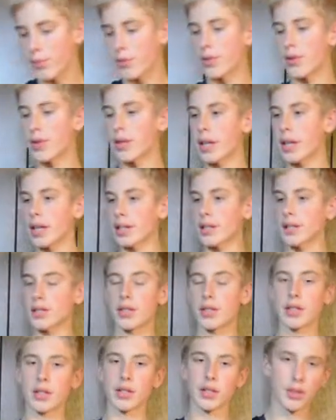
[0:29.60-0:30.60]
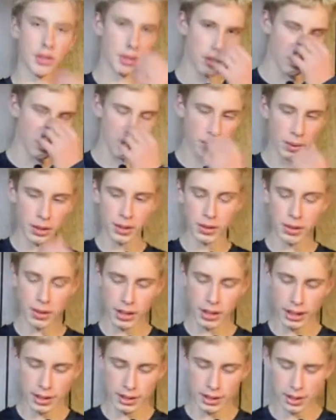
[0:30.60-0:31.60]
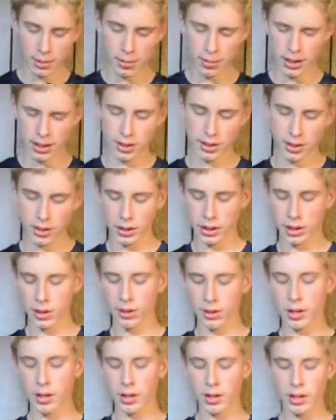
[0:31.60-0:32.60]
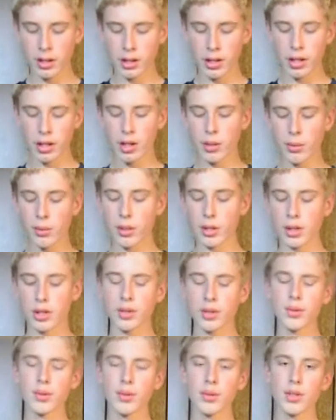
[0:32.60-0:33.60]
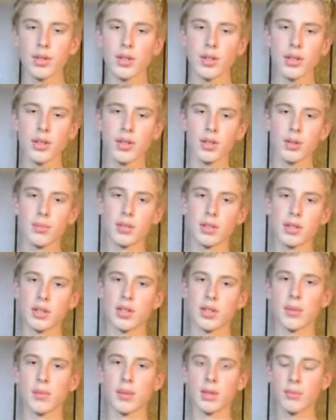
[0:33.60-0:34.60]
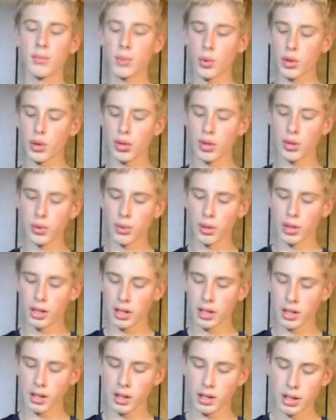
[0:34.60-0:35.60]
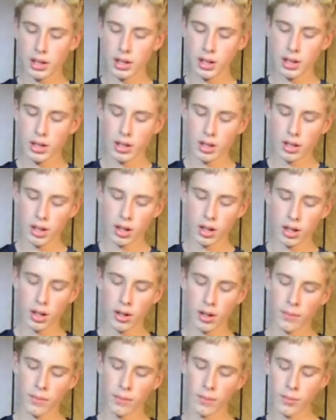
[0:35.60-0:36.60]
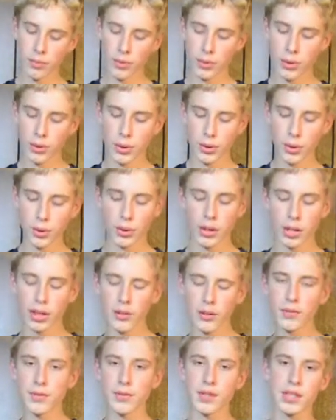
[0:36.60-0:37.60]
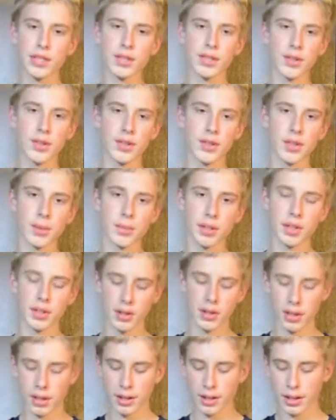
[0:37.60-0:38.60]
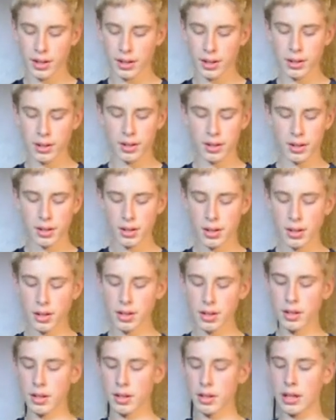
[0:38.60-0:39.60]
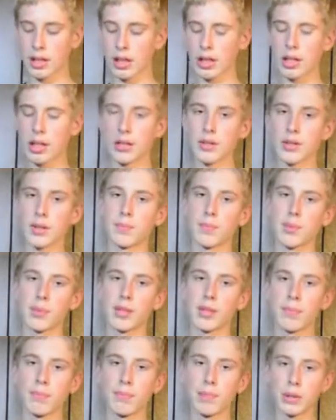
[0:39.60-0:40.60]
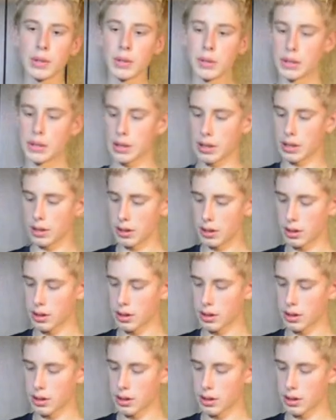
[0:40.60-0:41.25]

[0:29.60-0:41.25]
Next, you're gonna put your next base layer on, which usually should be something moisture wicking. Or like a fleece or something like that allows breathability.